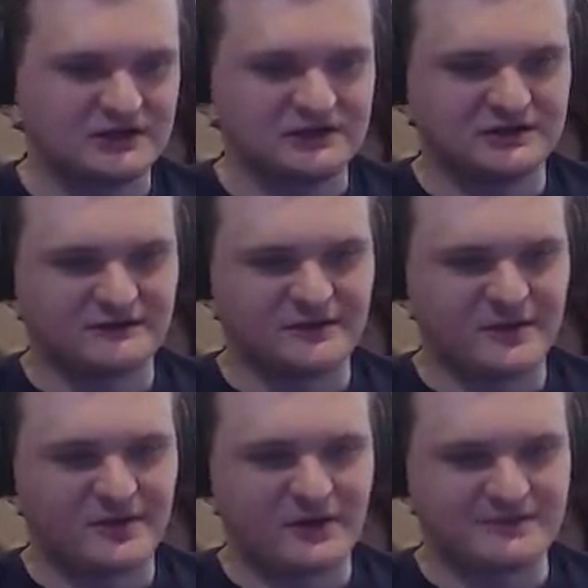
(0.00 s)
Give the
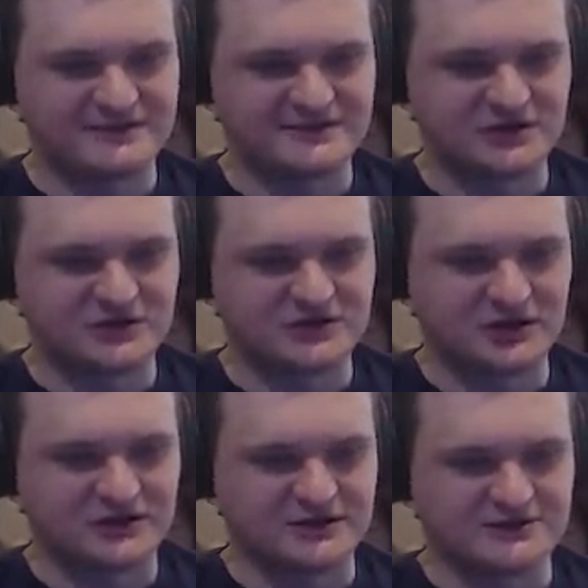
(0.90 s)
Babam a stern
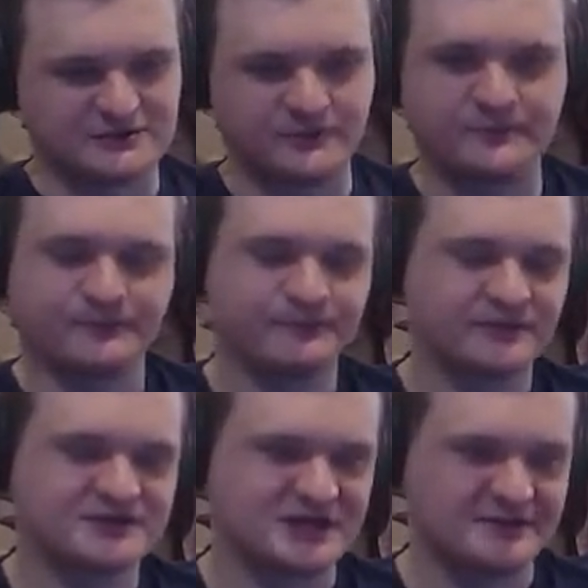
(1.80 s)
talking to.
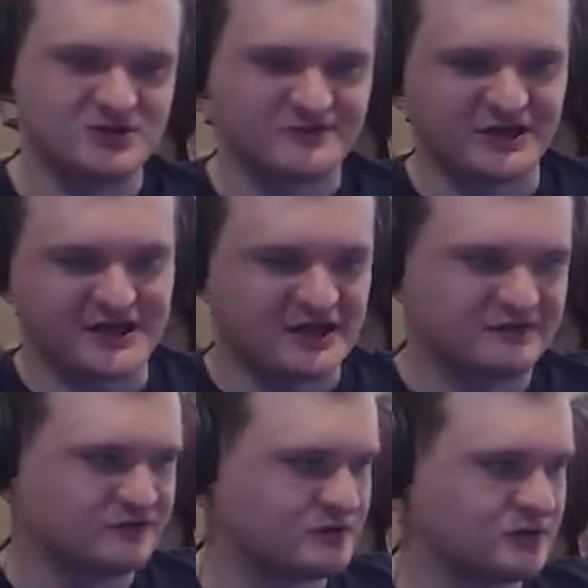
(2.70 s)
Tell him to open the cannon
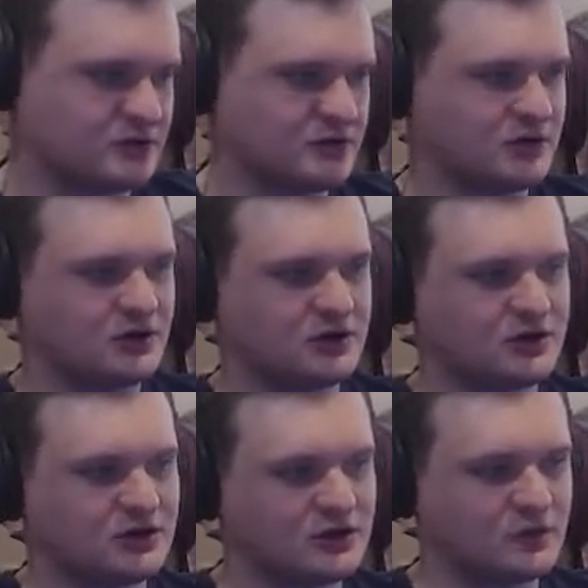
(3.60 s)
for you.
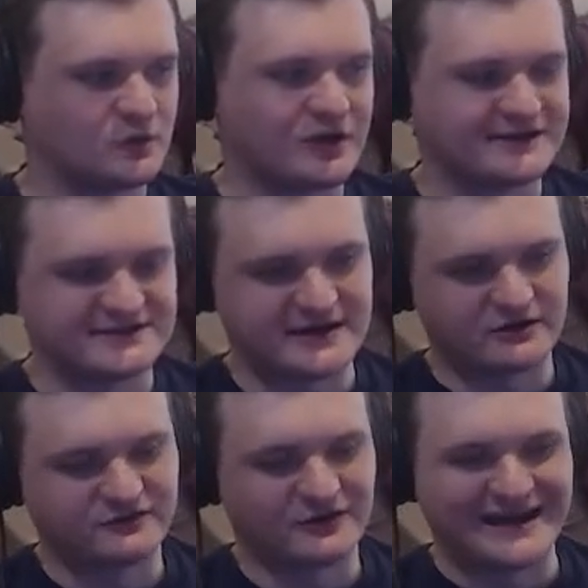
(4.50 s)
You will not
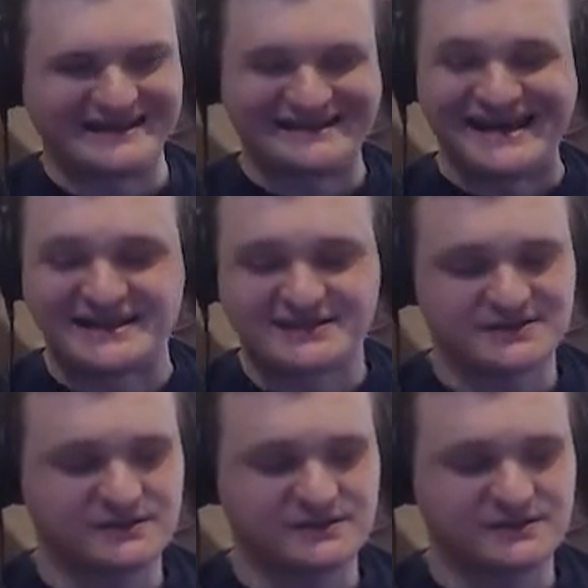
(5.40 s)
settle for any less.